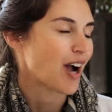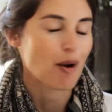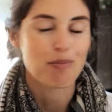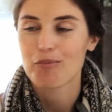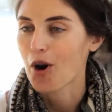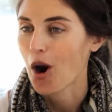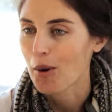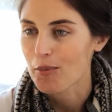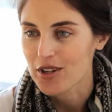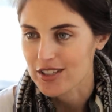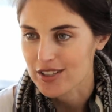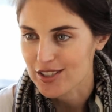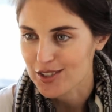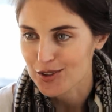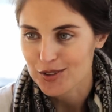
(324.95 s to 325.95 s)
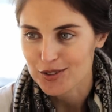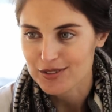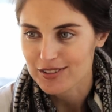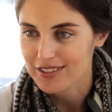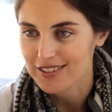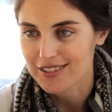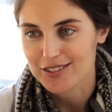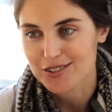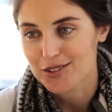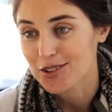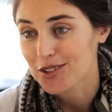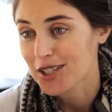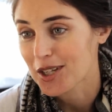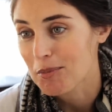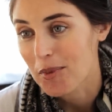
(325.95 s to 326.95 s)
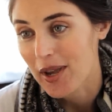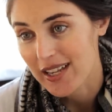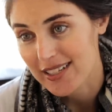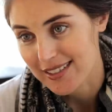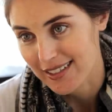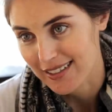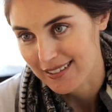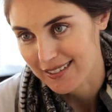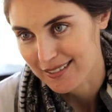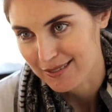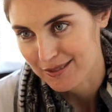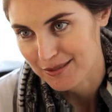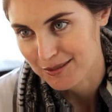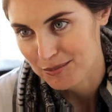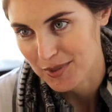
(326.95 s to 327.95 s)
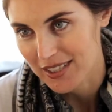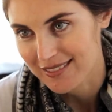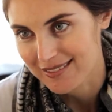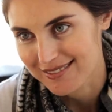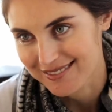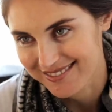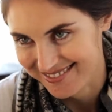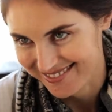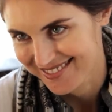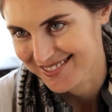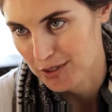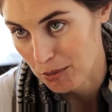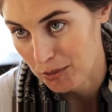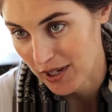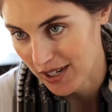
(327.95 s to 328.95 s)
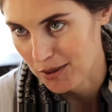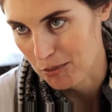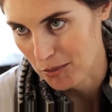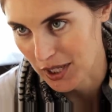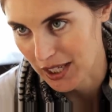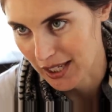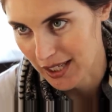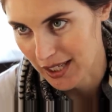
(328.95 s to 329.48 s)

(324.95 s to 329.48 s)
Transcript: I promise, you'll look amazing. But not better than me.